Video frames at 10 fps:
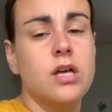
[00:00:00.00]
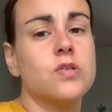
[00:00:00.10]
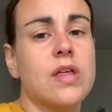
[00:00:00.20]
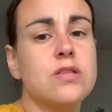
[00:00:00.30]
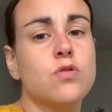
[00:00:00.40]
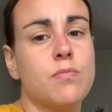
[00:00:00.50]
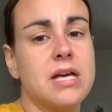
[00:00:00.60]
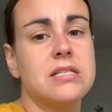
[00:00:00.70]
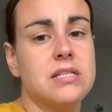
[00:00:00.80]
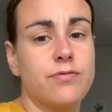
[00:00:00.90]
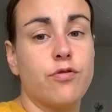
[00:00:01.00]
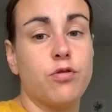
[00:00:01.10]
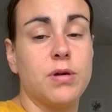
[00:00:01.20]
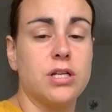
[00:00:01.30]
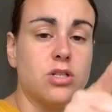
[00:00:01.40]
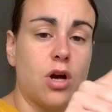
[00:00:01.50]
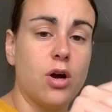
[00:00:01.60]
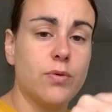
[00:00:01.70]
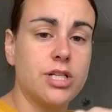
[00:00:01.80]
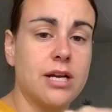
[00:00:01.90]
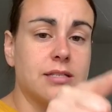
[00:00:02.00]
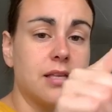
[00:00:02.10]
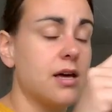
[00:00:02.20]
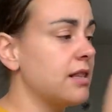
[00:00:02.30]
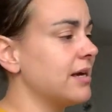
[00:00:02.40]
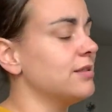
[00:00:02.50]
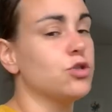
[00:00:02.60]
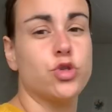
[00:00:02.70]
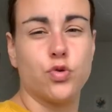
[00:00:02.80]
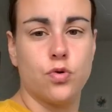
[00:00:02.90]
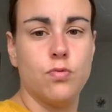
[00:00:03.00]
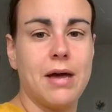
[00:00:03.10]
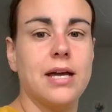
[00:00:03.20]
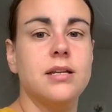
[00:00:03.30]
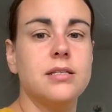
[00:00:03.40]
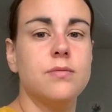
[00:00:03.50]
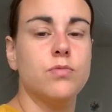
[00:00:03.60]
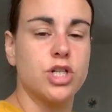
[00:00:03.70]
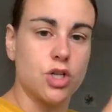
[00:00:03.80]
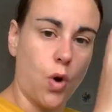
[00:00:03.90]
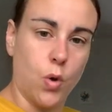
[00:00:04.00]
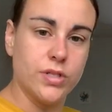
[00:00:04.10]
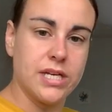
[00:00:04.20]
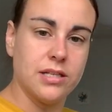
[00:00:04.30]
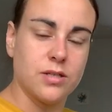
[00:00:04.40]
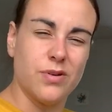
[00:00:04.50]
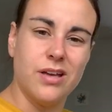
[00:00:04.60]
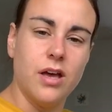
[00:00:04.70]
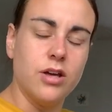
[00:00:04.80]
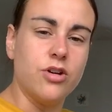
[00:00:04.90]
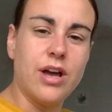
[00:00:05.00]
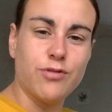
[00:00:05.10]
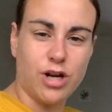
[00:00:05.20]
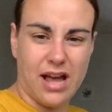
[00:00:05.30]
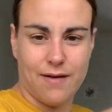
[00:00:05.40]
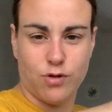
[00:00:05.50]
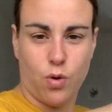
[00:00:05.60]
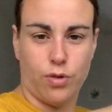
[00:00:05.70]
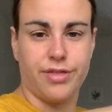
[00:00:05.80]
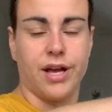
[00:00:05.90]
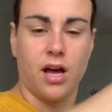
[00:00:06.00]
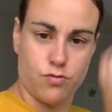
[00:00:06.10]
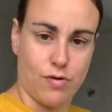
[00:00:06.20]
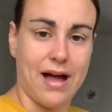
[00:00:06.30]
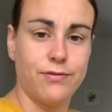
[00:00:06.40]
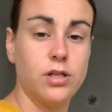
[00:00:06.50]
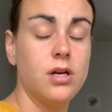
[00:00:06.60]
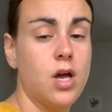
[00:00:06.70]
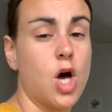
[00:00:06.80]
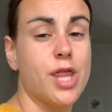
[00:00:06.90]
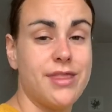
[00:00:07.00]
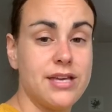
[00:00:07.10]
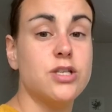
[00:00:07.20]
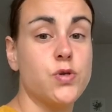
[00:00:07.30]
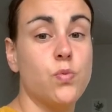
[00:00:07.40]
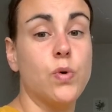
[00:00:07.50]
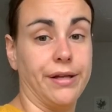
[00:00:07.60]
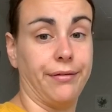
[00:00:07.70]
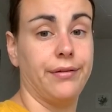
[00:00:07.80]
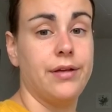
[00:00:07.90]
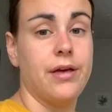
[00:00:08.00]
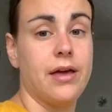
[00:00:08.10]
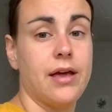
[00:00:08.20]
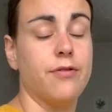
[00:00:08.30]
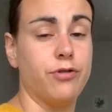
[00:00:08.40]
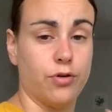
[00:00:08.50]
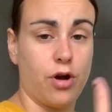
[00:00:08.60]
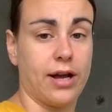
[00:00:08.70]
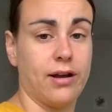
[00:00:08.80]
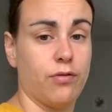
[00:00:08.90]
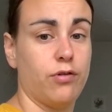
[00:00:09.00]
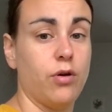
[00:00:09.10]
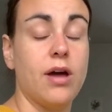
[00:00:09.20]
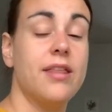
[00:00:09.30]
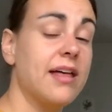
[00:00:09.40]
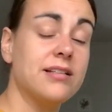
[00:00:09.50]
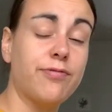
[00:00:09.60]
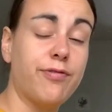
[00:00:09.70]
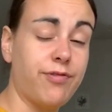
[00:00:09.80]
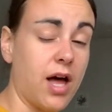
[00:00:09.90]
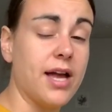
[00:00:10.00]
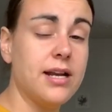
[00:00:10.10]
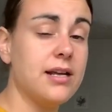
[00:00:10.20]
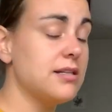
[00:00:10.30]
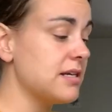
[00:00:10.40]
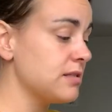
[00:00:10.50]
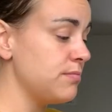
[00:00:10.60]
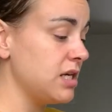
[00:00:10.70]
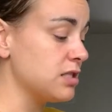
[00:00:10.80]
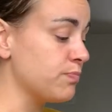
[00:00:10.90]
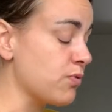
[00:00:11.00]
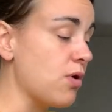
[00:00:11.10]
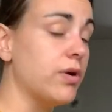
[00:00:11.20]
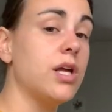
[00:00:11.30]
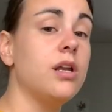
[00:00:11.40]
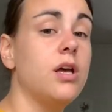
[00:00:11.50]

So that's what makes it different from a guitar, which has like a little screw mechanism which holds it, so you're never going to have the whole thing unravel. On these you will, if you're not careful, and that's fine. It doesn't mean it's broken.